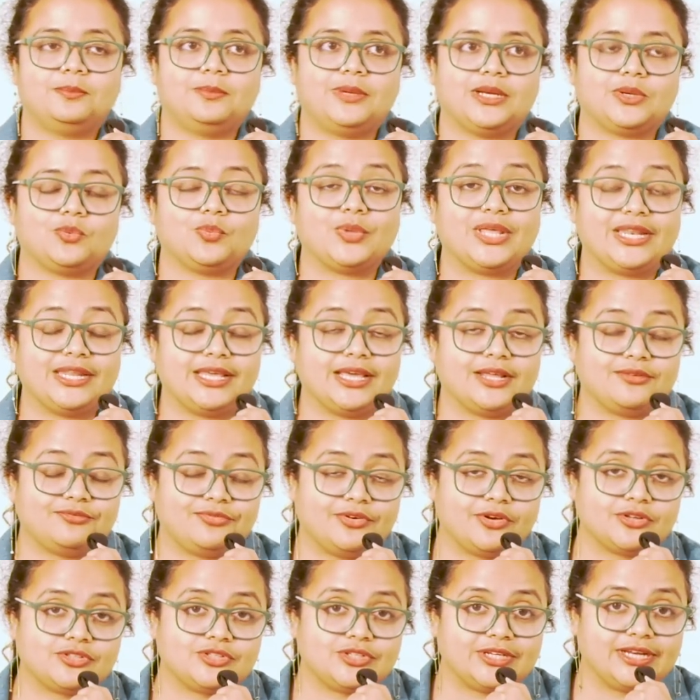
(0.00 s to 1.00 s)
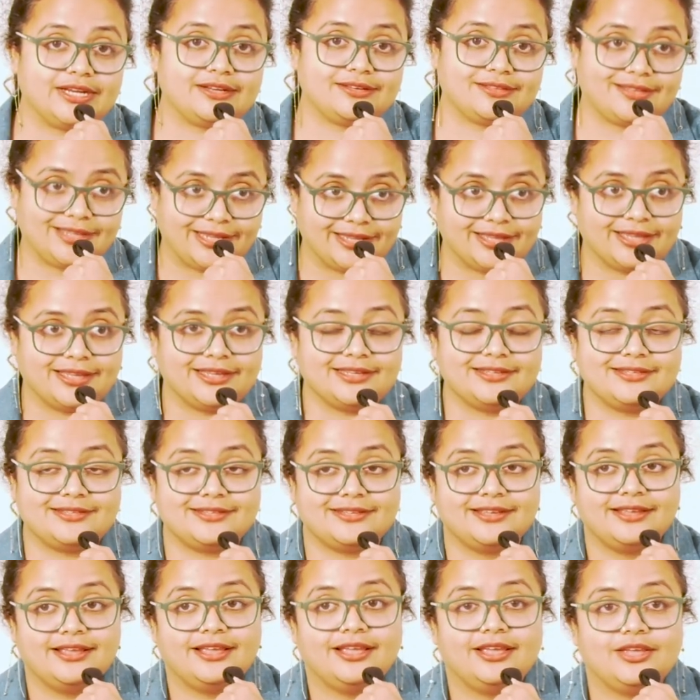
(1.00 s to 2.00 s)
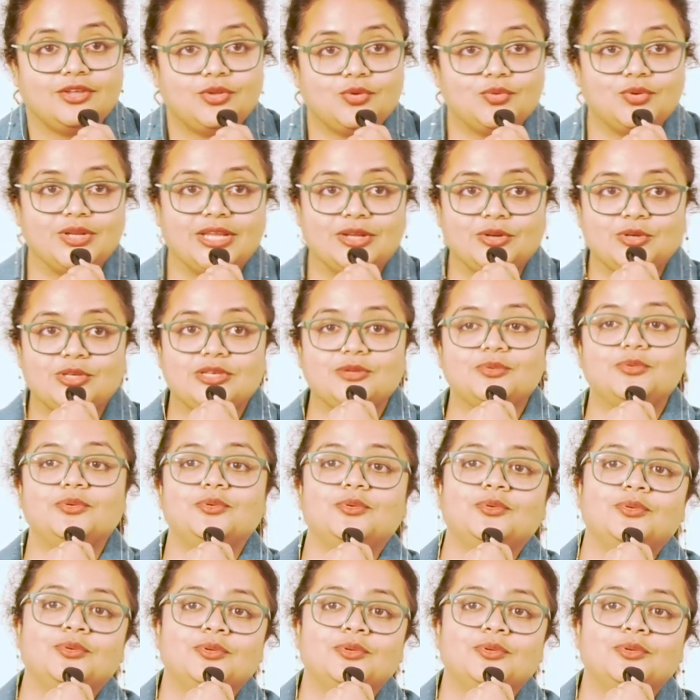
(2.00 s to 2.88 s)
But very unfortunate thing is you need to